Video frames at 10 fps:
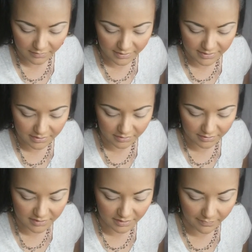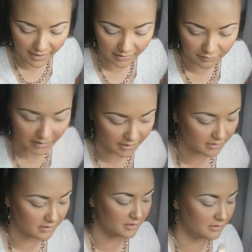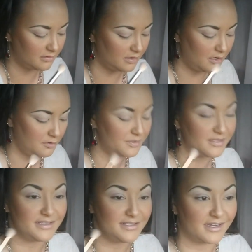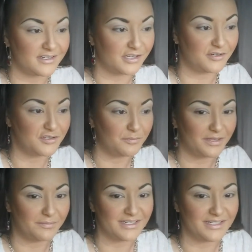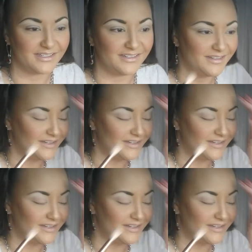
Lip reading: there's a matte gray in here. I hope these eyeshadows are pigmented.